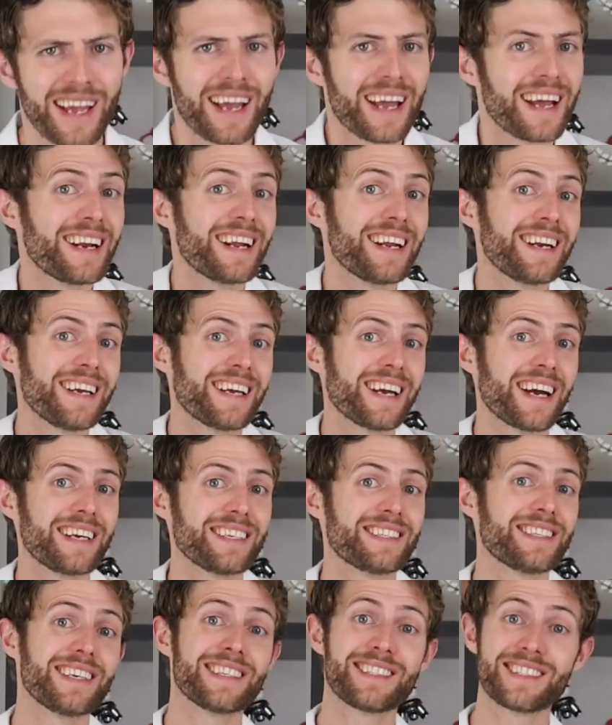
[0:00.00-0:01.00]
In any
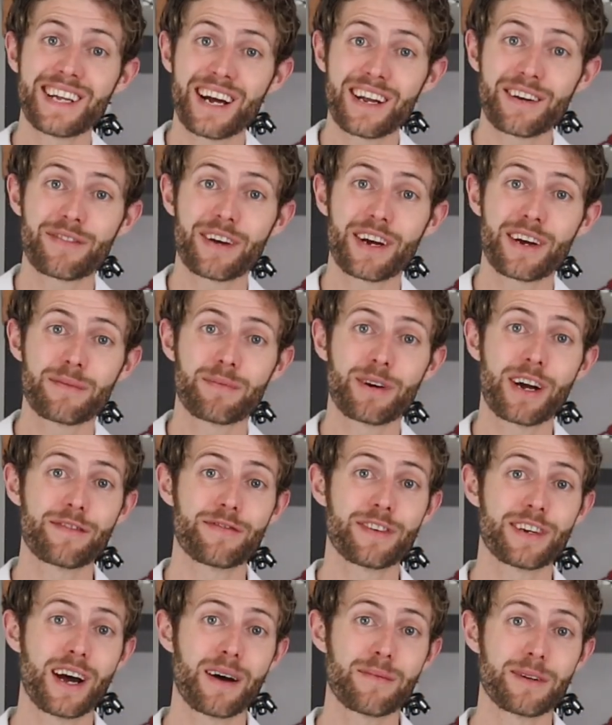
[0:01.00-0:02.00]
case, it's not a very bright
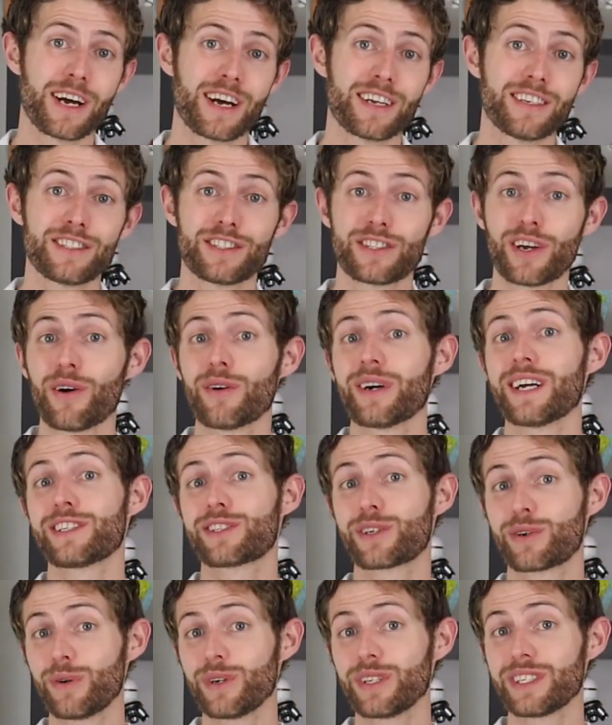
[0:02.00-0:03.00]
phenomenon, so
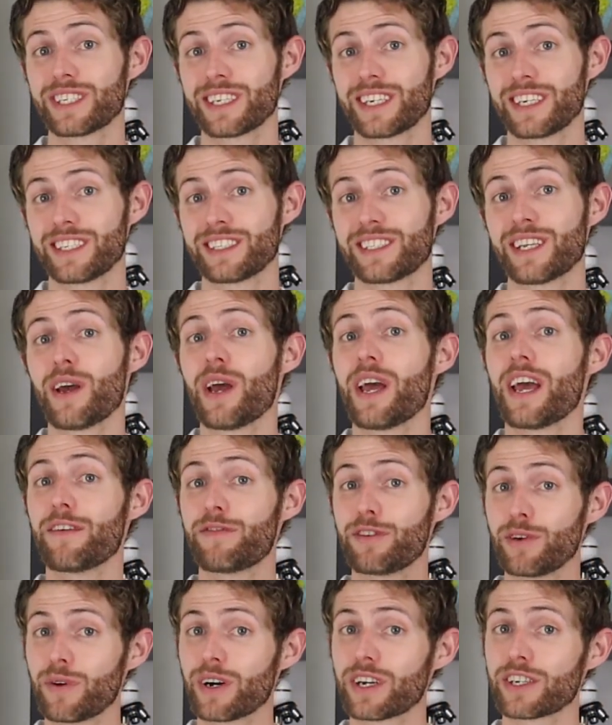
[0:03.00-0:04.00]
as cool as it is,
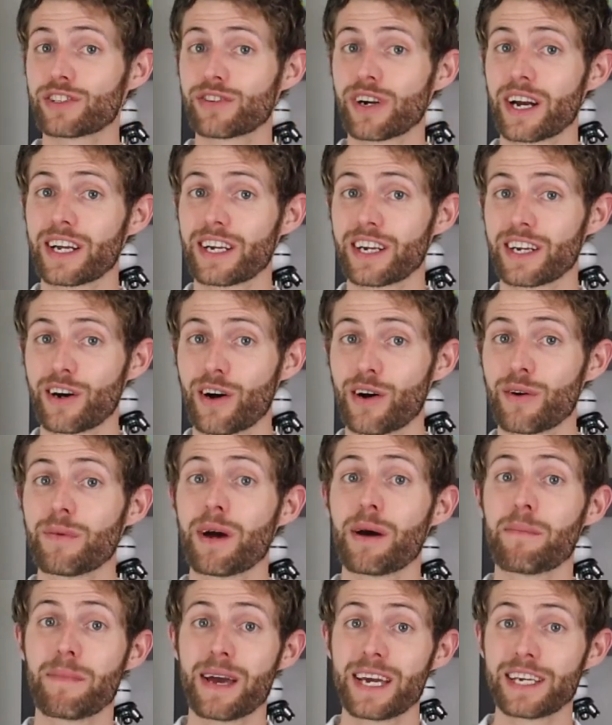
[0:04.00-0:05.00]
if you want to try it at home,
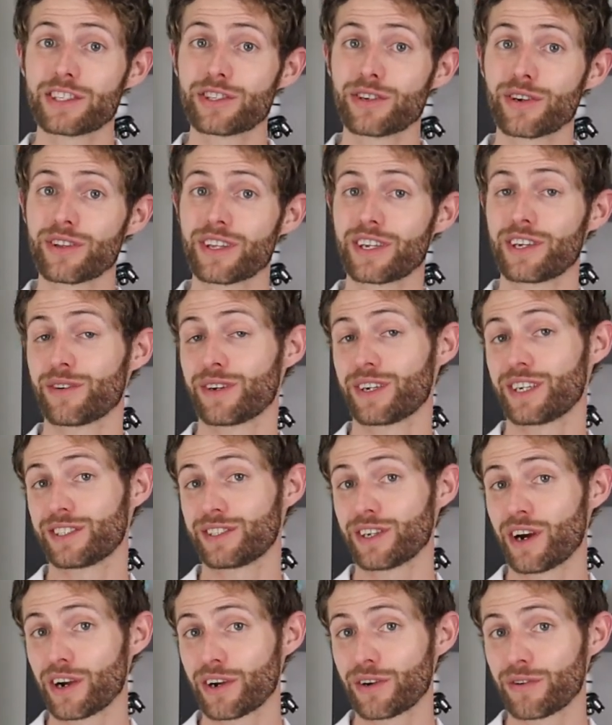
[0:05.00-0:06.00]
make sure that you're in a
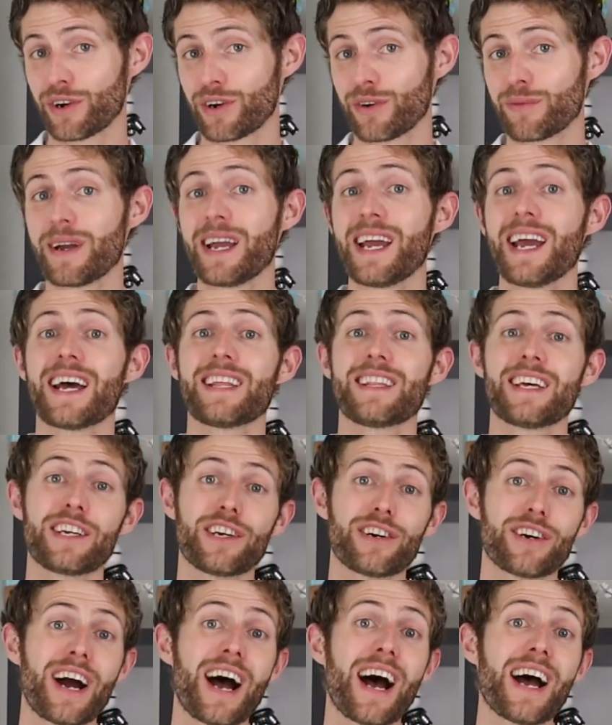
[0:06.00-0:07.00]
dark room and that
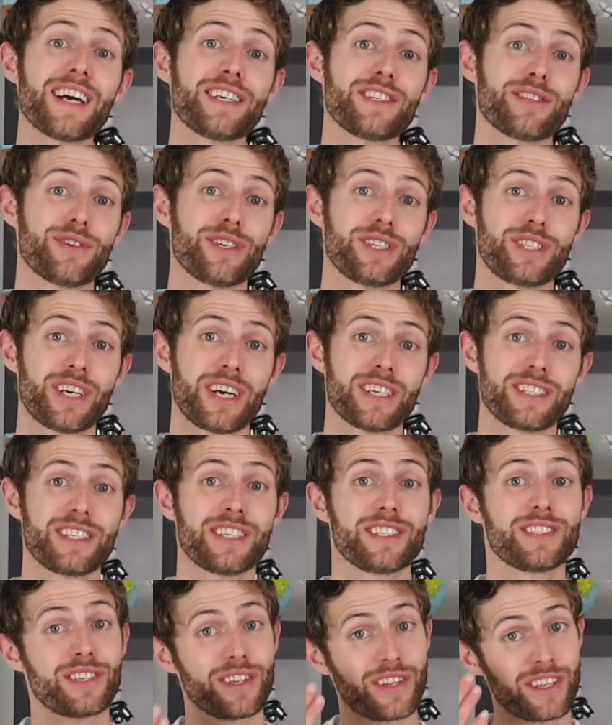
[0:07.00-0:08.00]
your eyes are
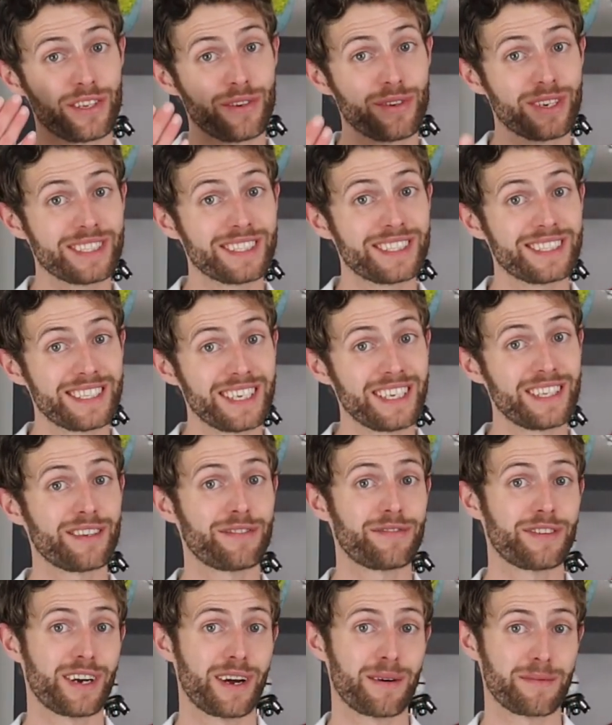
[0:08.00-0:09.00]
adjusted so that you can see the
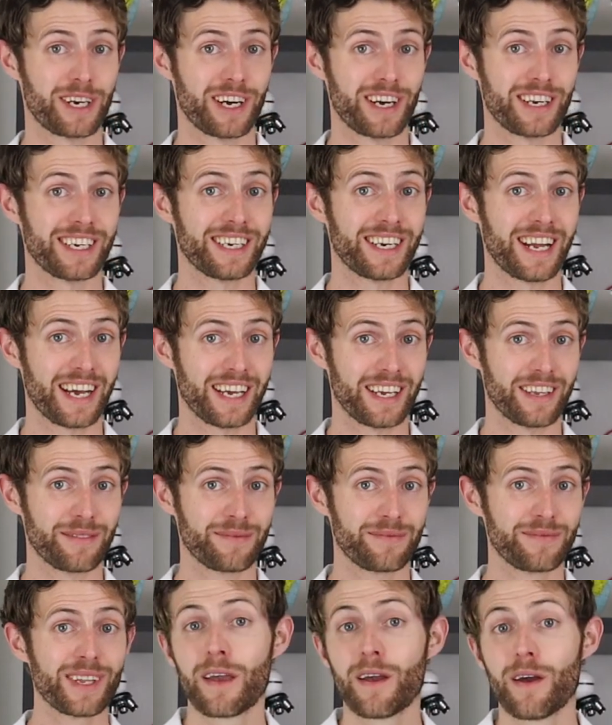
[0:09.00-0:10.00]
phenomenon at night.
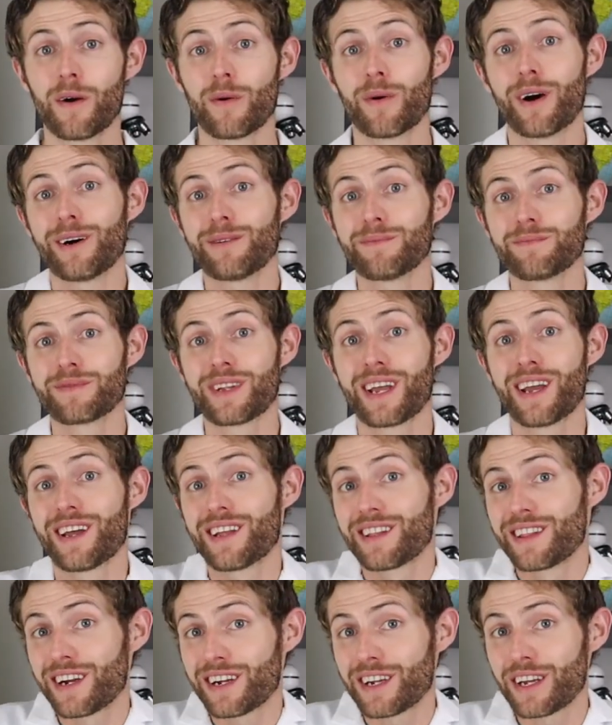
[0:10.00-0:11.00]
Well,
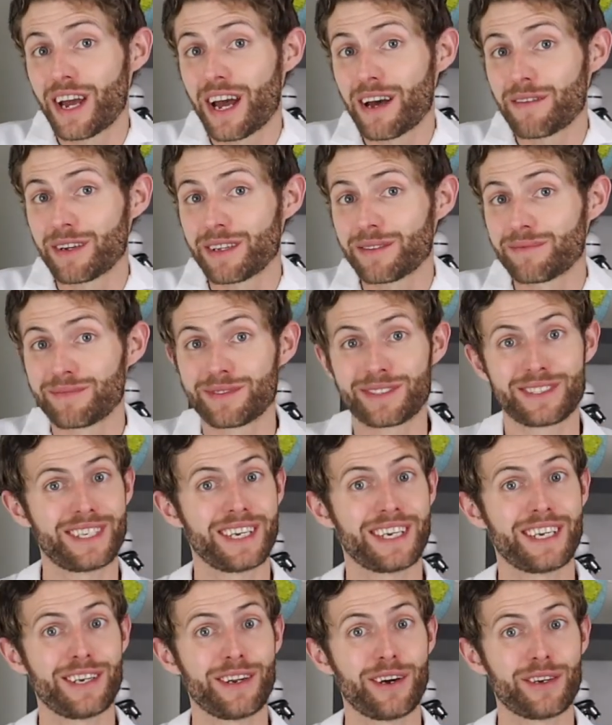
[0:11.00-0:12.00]
there you have it.
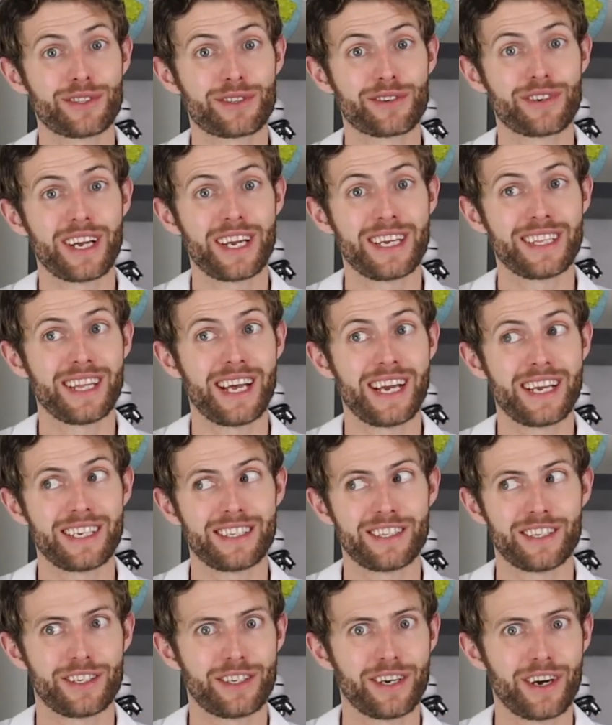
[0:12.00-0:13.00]
Sticky notes create
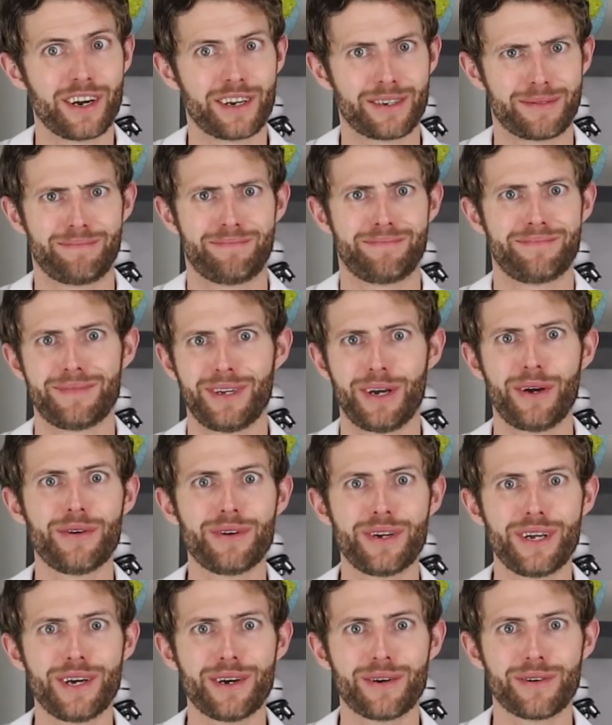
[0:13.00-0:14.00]
light in the dark. Who
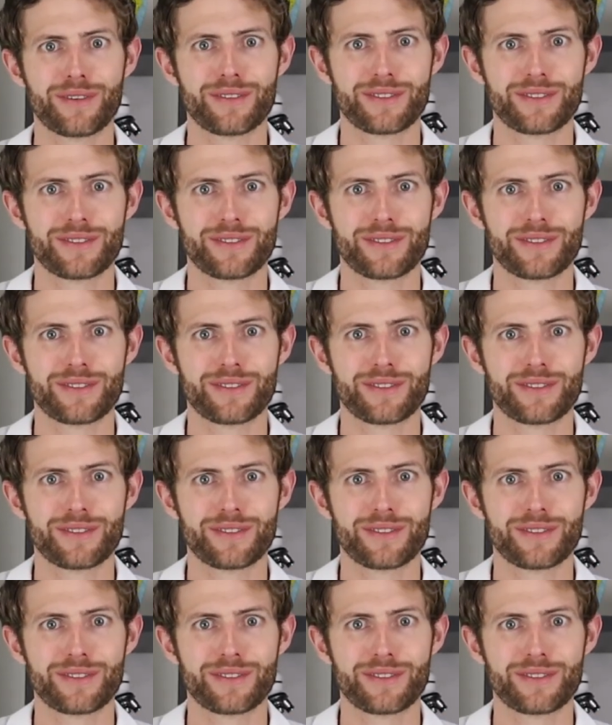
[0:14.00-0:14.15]
knew?